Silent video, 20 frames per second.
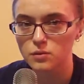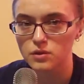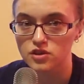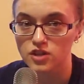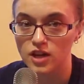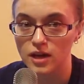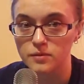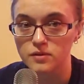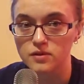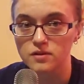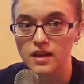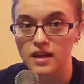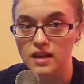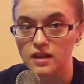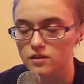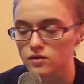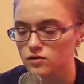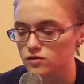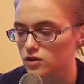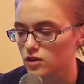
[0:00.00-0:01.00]
which happened
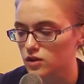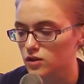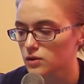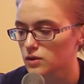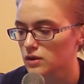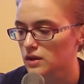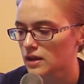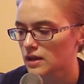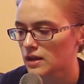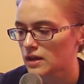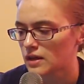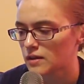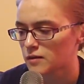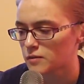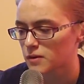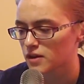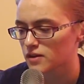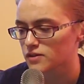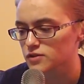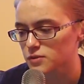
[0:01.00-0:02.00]
8 years ago,
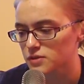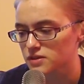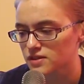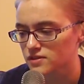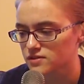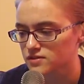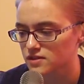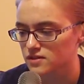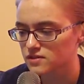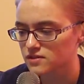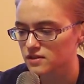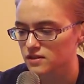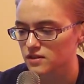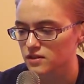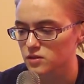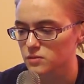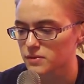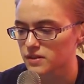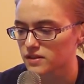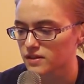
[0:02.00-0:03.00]
but also it tells us a
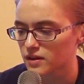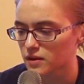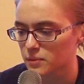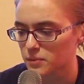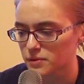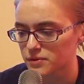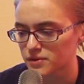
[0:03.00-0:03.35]
little bit that our